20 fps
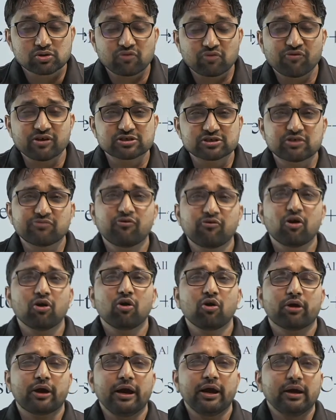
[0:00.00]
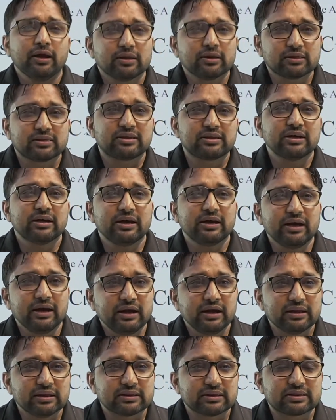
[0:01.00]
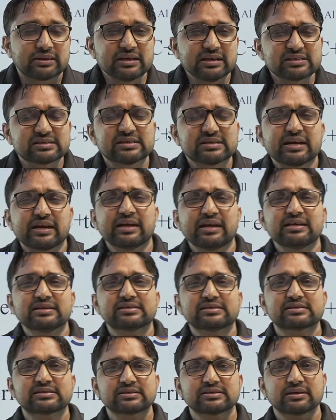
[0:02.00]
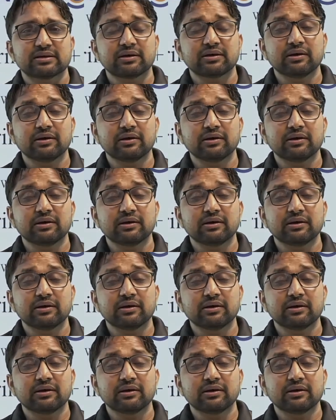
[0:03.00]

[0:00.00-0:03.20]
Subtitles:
So, first of all, okay, this series